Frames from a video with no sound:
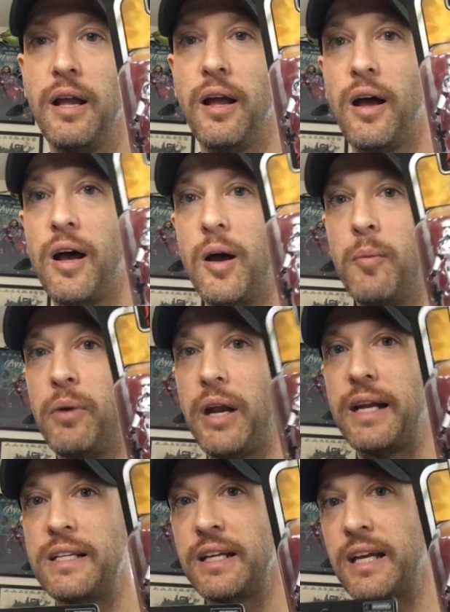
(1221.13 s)
But
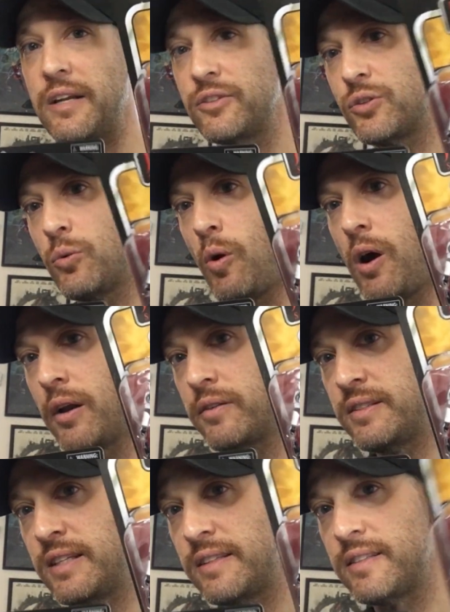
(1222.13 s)
I did get a squad of
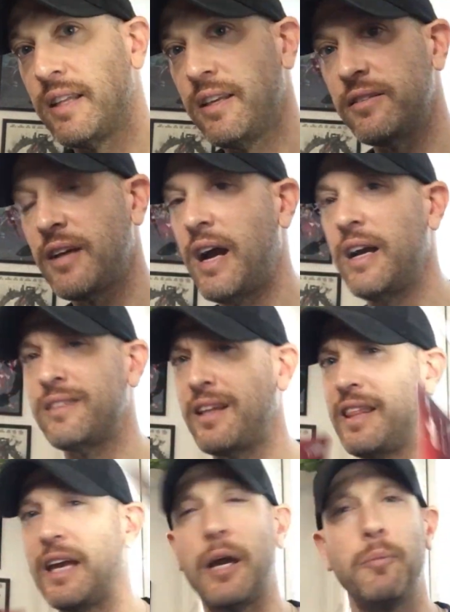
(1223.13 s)
6 of these guys. I
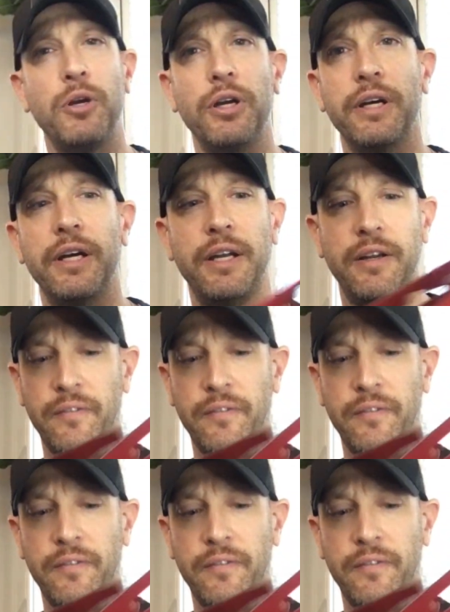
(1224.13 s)
think I'm good.